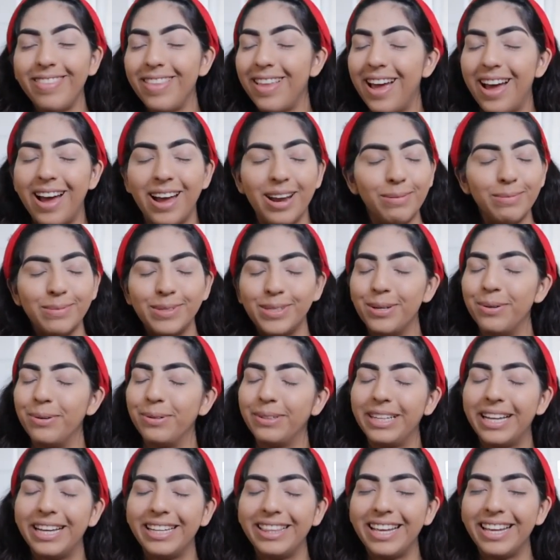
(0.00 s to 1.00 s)
I am so
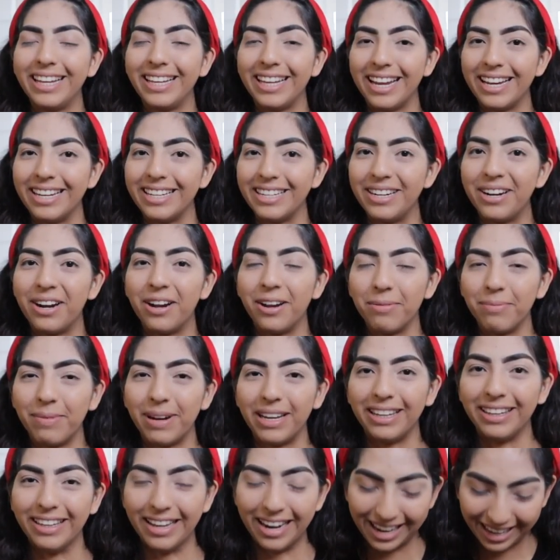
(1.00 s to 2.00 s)
glad that landed on
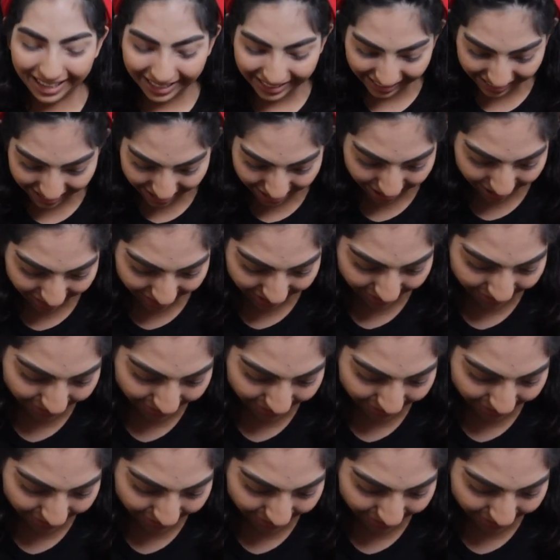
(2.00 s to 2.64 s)
my legs and not the